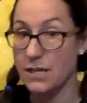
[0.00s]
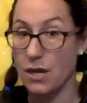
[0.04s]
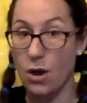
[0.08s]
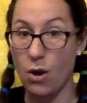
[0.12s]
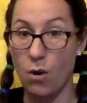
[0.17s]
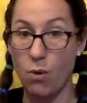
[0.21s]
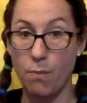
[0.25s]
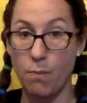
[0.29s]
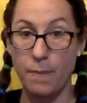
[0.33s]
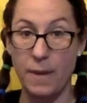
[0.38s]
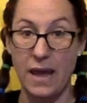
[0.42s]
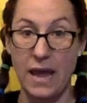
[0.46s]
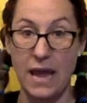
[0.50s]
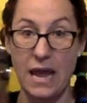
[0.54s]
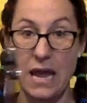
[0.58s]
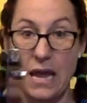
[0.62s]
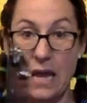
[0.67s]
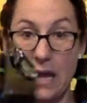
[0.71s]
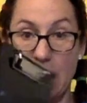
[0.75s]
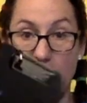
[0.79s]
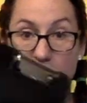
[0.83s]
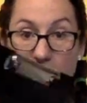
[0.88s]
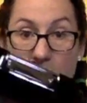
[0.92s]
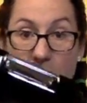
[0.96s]

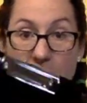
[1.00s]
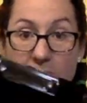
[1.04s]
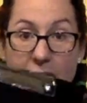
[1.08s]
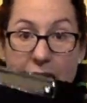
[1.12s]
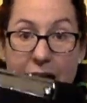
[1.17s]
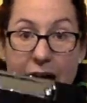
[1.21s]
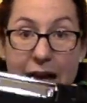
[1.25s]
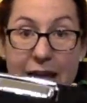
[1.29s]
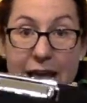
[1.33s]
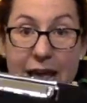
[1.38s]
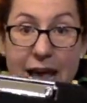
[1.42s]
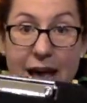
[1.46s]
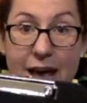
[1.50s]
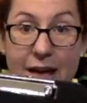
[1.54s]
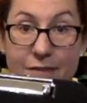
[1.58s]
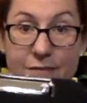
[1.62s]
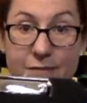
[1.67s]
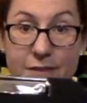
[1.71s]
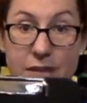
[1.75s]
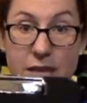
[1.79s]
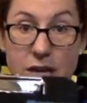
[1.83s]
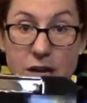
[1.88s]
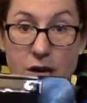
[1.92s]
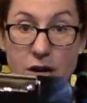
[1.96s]
opaque. I have
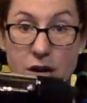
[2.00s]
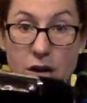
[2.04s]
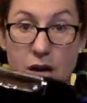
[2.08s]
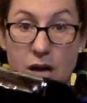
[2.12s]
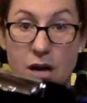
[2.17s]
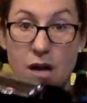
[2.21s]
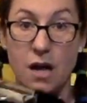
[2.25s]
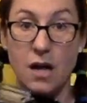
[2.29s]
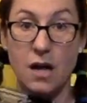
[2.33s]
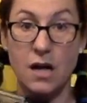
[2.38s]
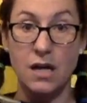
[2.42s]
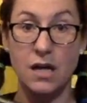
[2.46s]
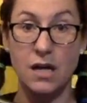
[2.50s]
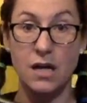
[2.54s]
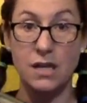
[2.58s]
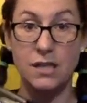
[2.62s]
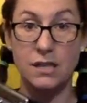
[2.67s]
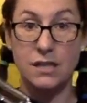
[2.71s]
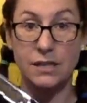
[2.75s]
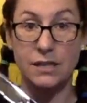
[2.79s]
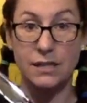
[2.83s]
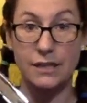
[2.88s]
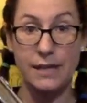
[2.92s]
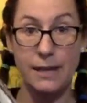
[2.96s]
here a
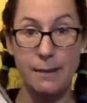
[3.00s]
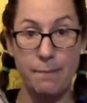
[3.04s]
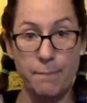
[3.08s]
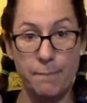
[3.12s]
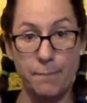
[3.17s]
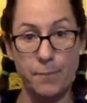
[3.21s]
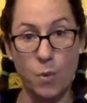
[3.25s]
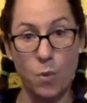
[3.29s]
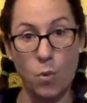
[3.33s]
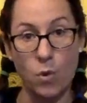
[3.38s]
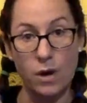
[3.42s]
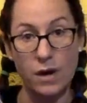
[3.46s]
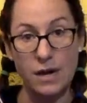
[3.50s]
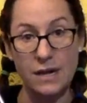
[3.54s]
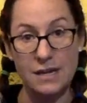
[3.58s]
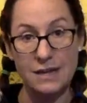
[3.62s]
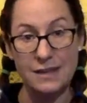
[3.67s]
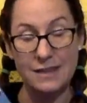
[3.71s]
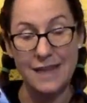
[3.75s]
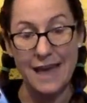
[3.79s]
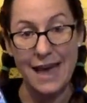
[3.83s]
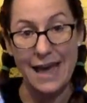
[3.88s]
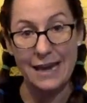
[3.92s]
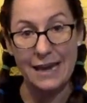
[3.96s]
clipboard
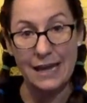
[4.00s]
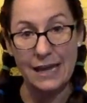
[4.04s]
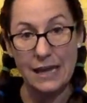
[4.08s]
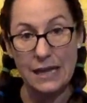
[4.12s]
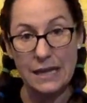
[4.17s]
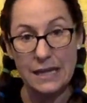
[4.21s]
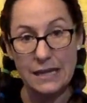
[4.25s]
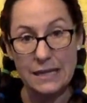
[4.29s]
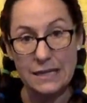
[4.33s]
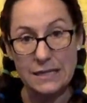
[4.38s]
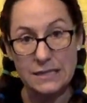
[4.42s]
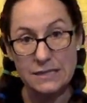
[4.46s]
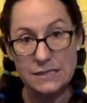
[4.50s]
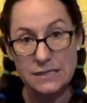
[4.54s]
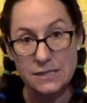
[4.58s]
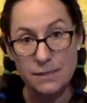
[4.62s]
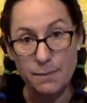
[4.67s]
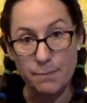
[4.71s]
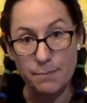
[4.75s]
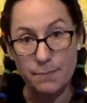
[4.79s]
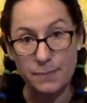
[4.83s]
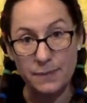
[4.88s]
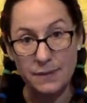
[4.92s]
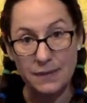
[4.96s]
that is
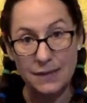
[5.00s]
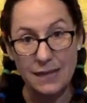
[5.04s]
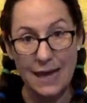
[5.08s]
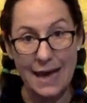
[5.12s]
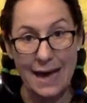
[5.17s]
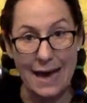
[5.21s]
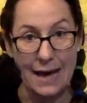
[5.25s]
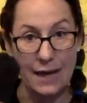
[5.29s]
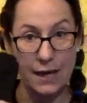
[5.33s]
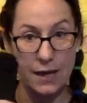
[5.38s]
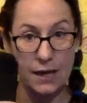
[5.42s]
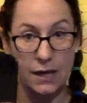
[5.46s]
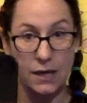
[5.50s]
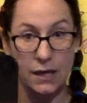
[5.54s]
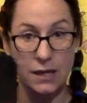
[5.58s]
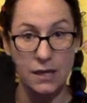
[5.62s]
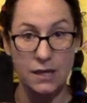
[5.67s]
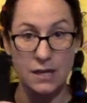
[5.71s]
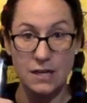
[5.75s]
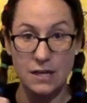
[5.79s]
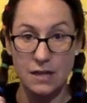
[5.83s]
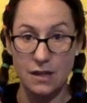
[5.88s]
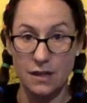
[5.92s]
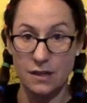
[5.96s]
black.
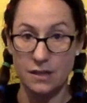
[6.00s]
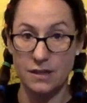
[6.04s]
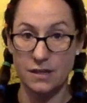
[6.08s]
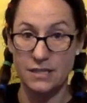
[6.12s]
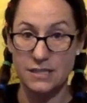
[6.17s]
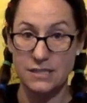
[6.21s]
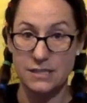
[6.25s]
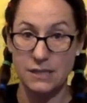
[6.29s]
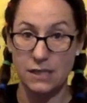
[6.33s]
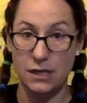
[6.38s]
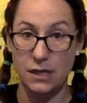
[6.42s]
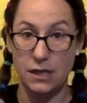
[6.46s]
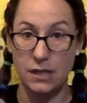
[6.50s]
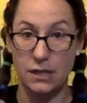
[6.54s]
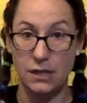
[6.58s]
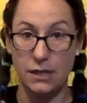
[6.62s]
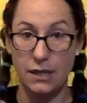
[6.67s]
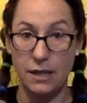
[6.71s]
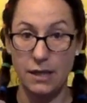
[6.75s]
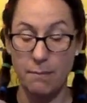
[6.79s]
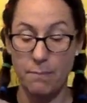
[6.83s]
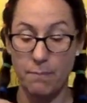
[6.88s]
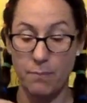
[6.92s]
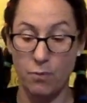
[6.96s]
This
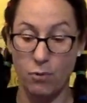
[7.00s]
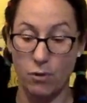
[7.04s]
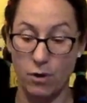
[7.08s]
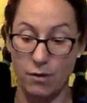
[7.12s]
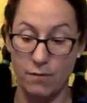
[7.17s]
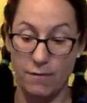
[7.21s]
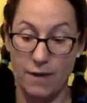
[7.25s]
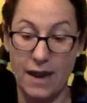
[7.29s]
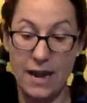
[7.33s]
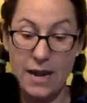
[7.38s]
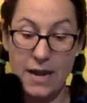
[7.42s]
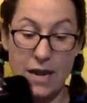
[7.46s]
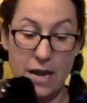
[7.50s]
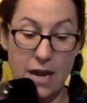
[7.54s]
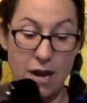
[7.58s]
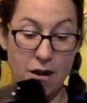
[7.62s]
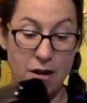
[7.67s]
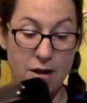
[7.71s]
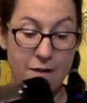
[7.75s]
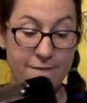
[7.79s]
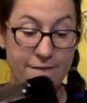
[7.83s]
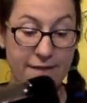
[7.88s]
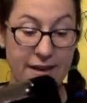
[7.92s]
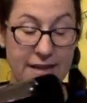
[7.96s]
clipboard right here,
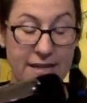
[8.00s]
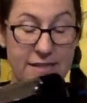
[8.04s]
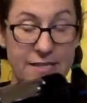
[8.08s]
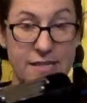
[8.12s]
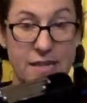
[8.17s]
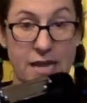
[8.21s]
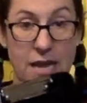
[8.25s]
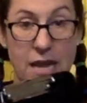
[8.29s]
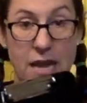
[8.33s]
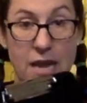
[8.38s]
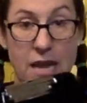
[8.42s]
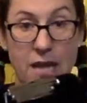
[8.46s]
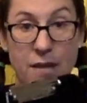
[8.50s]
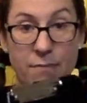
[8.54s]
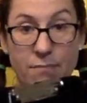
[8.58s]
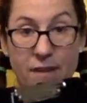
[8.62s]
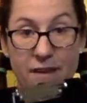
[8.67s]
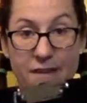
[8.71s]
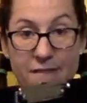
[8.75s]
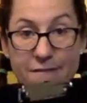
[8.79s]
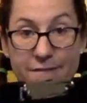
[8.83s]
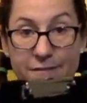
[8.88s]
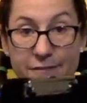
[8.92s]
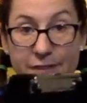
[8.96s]
if I take
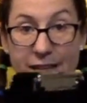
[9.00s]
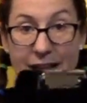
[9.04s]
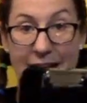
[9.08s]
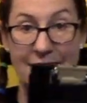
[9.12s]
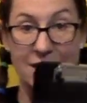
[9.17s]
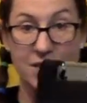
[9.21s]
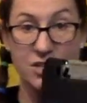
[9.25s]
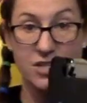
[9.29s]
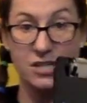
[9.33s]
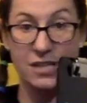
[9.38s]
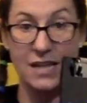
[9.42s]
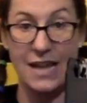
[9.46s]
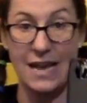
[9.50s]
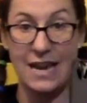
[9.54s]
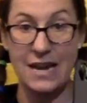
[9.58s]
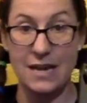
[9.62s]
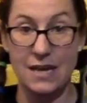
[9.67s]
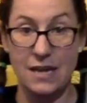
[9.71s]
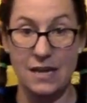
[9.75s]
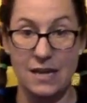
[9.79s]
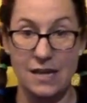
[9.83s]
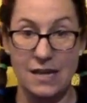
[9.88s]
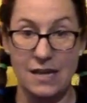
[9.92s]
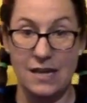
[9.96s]
my flashlight
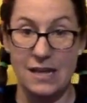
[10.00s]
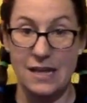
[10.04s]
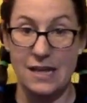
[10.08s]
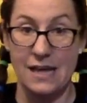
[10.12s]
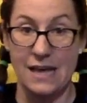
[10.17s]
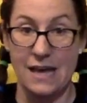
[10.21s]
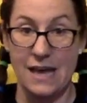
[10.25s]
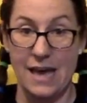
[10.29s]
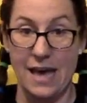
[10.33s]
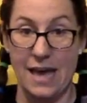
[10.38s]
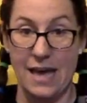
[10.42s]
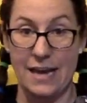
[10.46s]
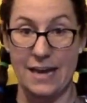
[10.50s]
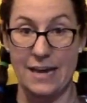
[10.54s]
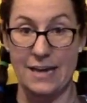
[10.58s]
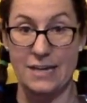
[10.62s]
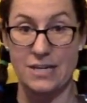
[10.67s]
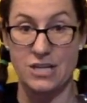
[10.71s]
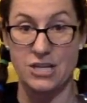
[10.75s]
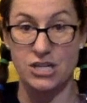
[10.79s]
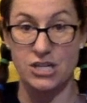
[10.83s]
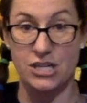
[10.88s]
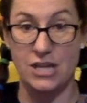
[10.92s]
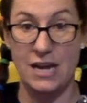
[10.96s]
and I
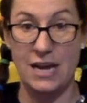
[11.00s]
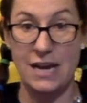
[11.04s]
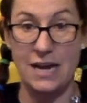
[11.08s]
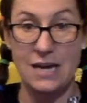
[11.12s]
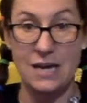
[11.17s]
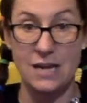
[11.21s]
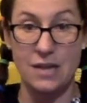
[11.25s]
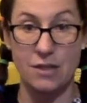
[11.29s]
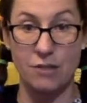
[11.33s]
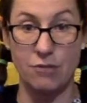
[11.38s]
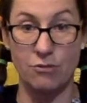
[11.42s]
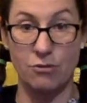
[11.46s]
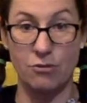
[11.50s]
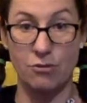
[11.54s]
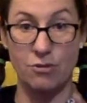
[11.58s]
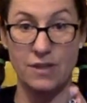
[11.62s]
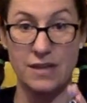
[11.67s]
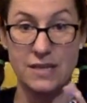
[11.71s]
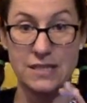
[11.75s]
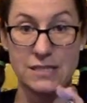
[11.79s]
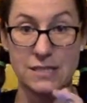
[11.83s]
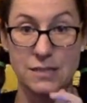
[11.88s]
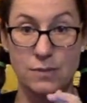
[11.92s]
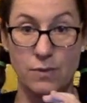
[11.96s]
shine it through
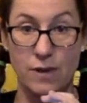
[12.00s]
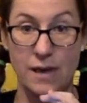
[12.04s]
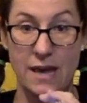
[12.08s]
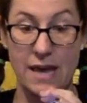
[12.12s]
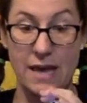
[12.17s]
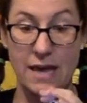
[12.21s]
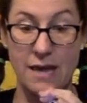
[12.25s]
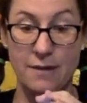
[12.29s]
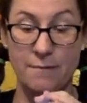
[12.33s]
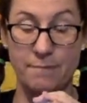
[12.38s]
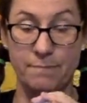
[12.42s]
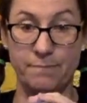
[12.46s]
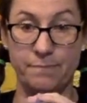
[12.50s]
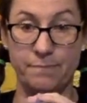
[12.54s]
this way,